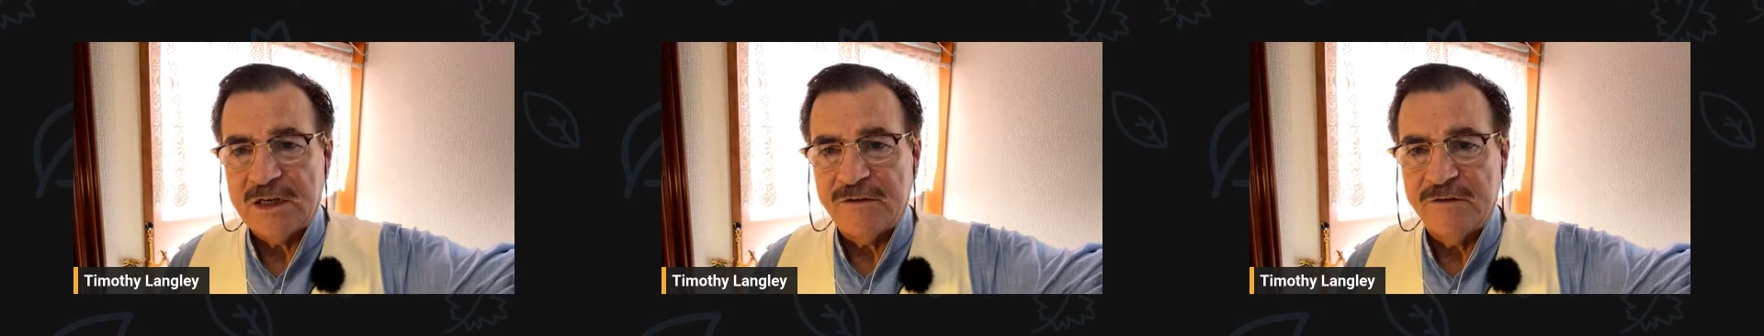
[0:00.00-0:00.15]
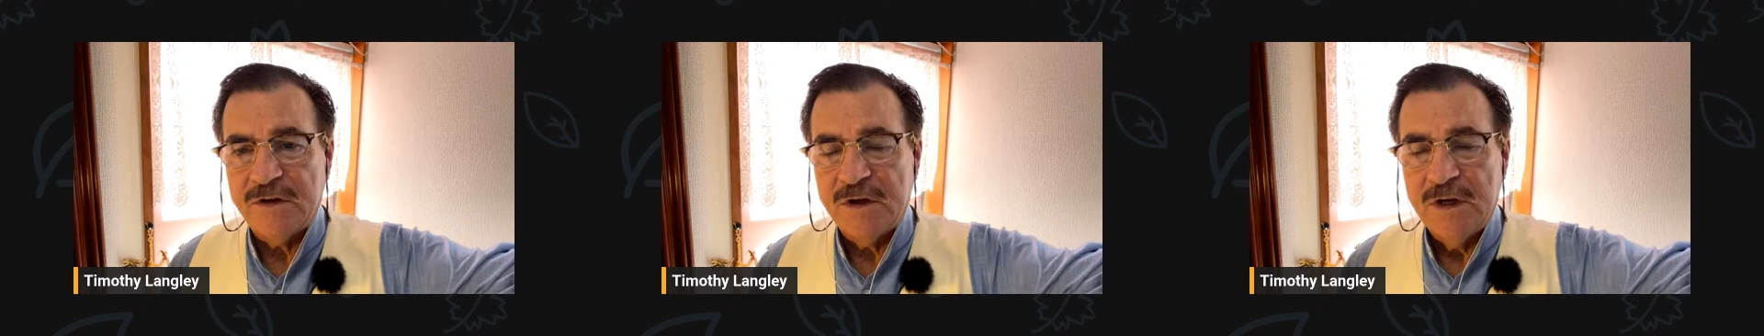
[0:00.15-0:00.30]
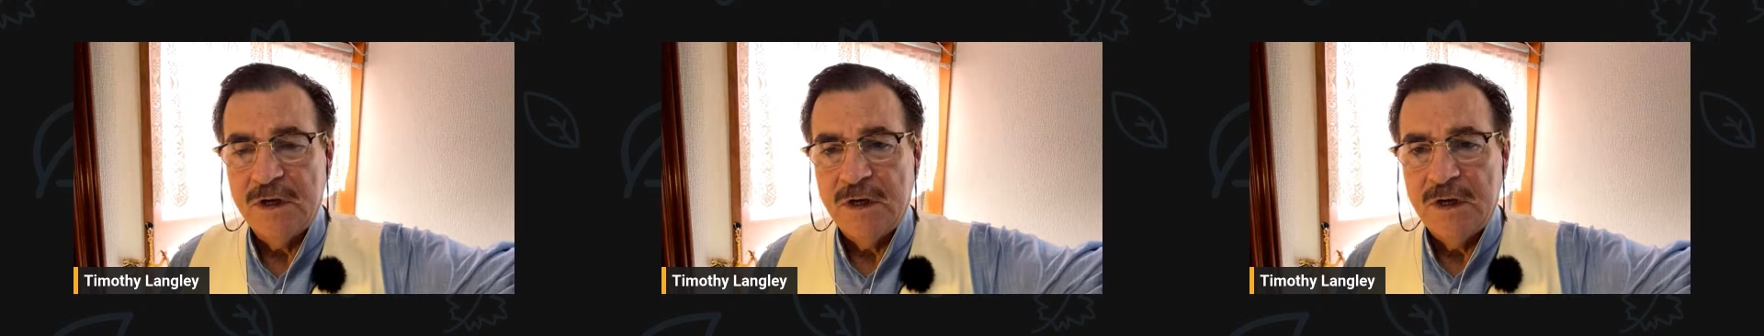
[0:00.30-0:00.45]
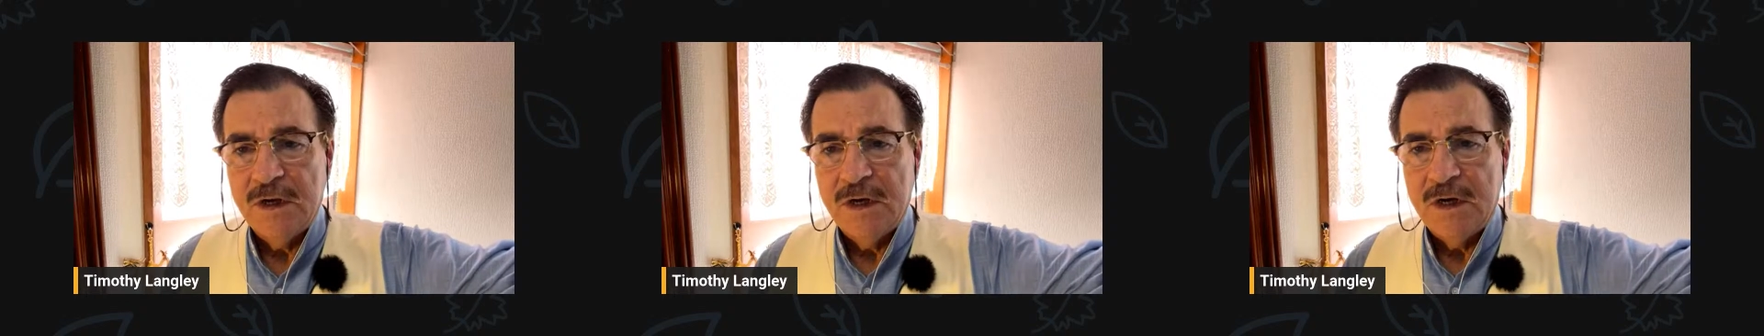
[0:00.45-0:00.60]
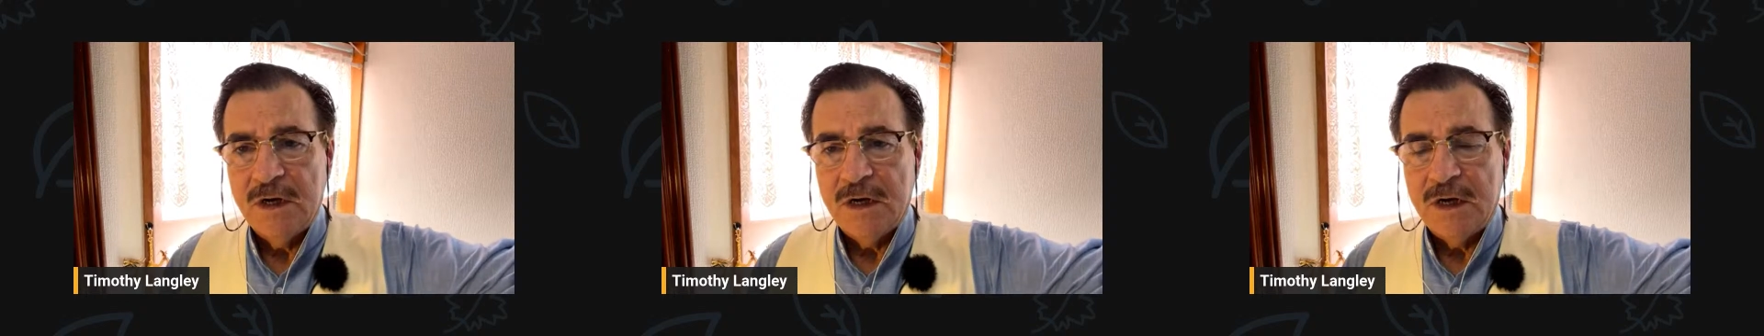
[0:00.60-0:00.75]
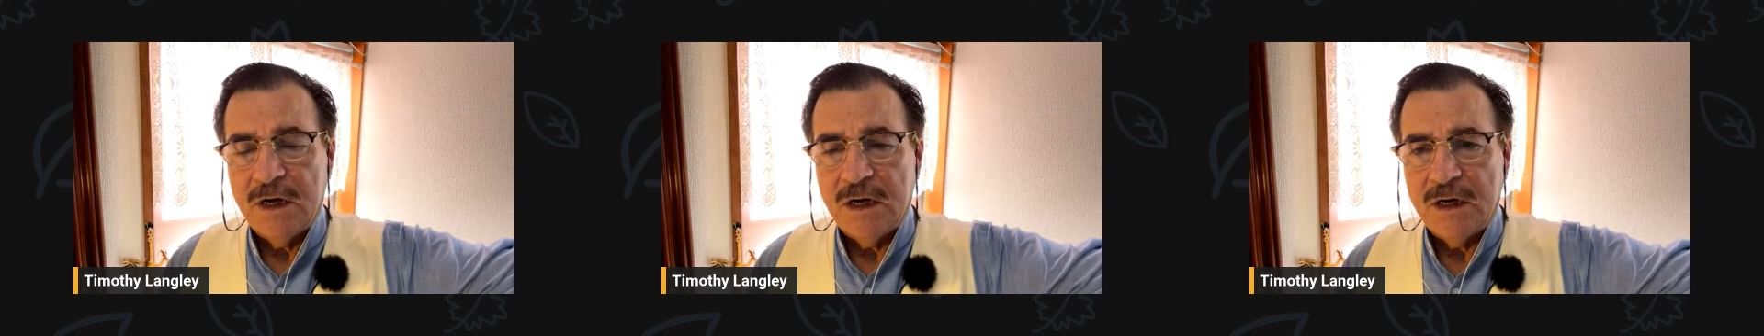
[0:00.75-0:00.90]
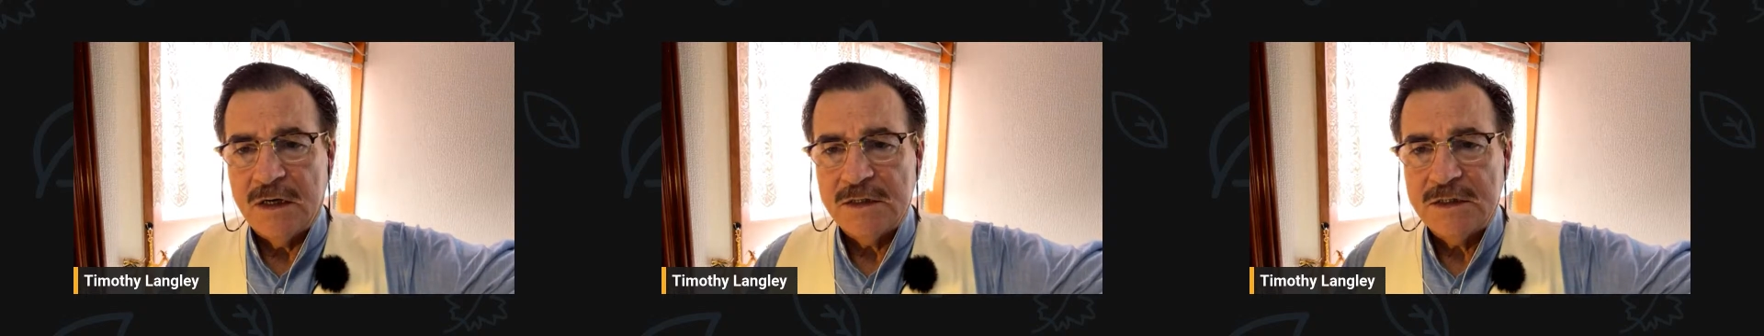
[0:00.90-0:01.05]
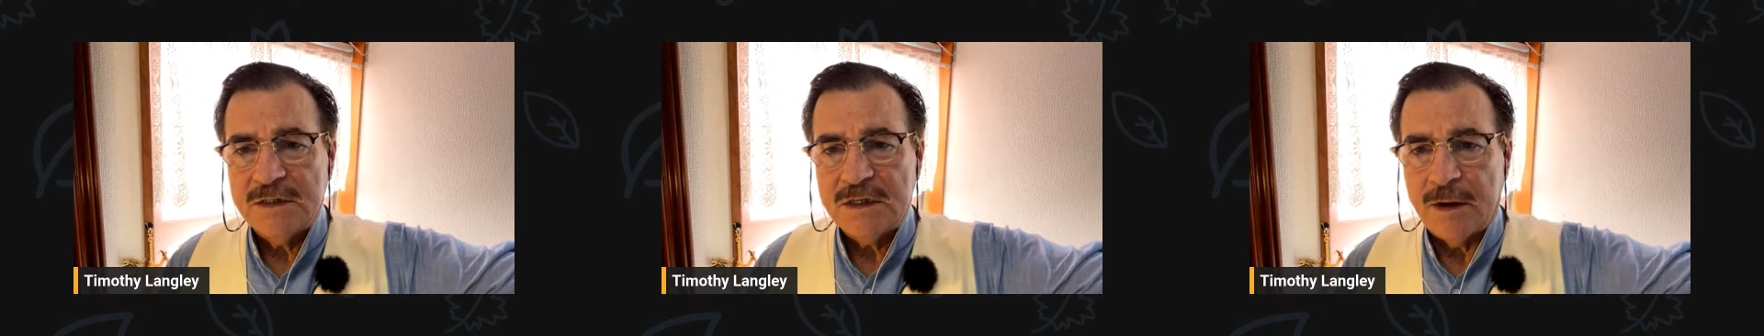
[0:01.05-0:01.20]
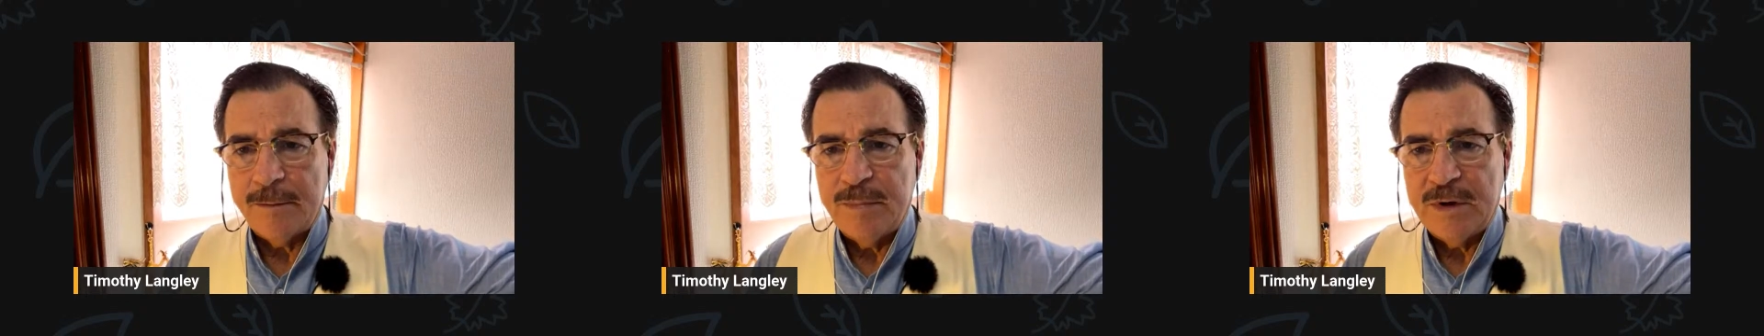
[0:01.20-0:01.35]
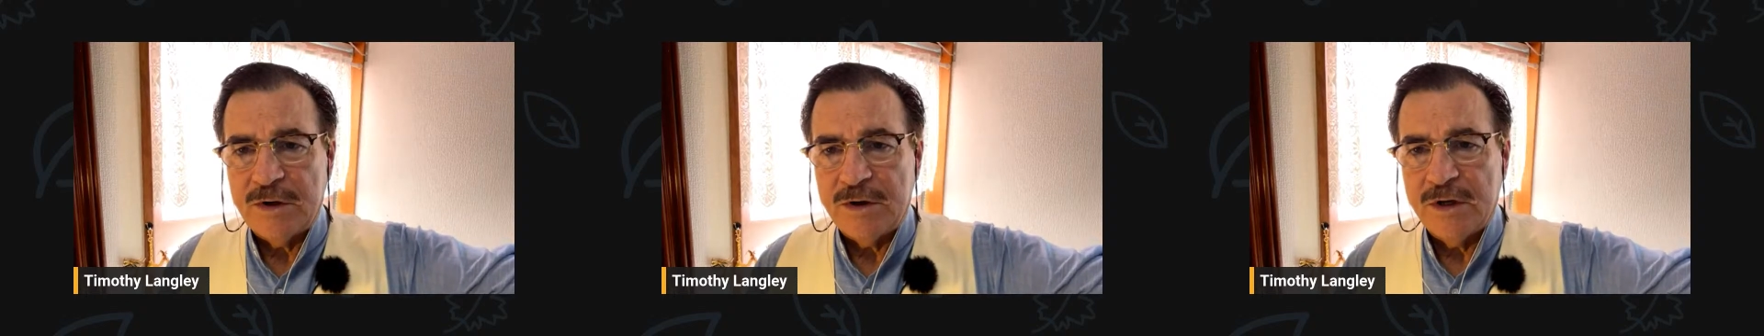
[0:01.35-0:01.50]
of
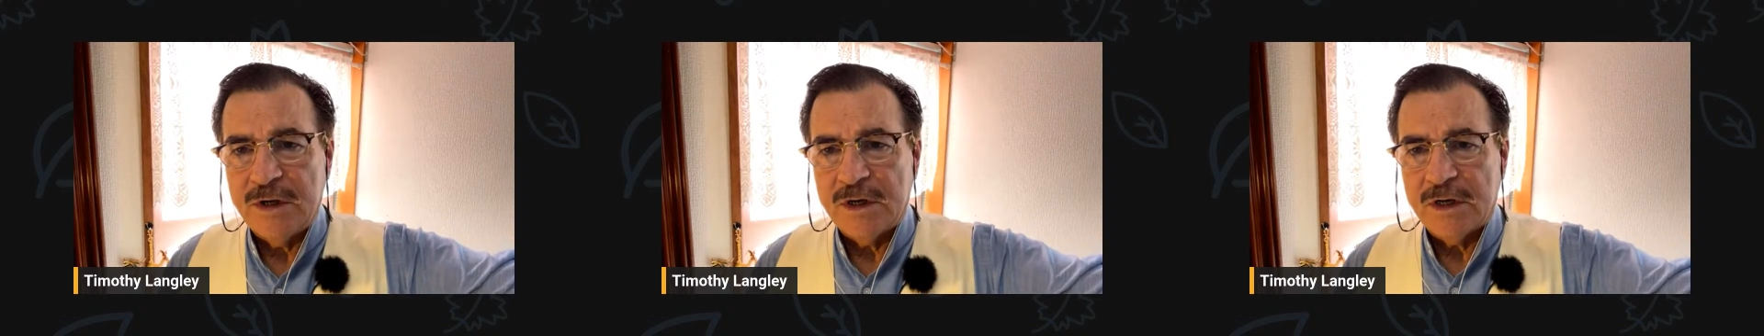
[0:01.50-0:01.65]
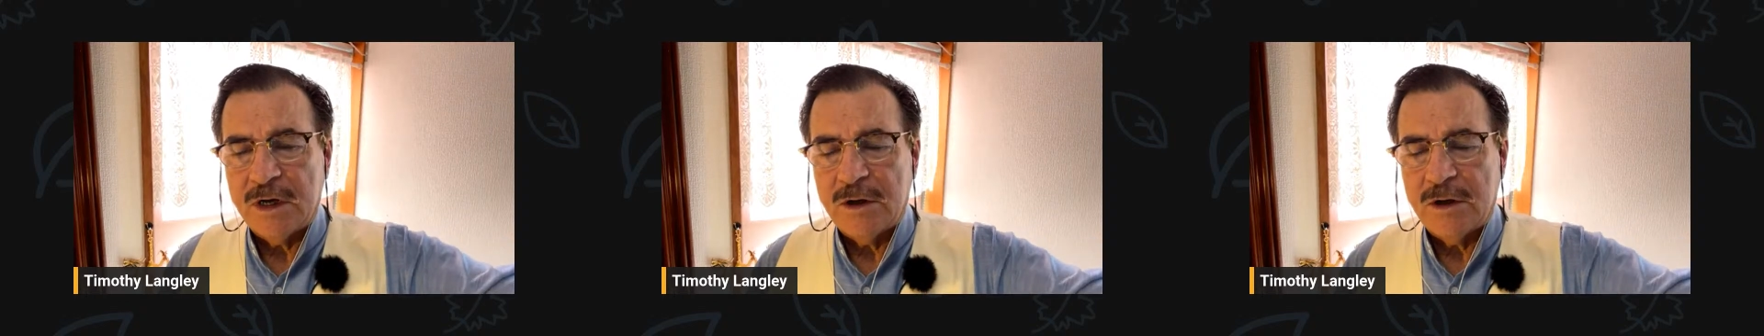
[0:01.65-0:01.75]
Siberia,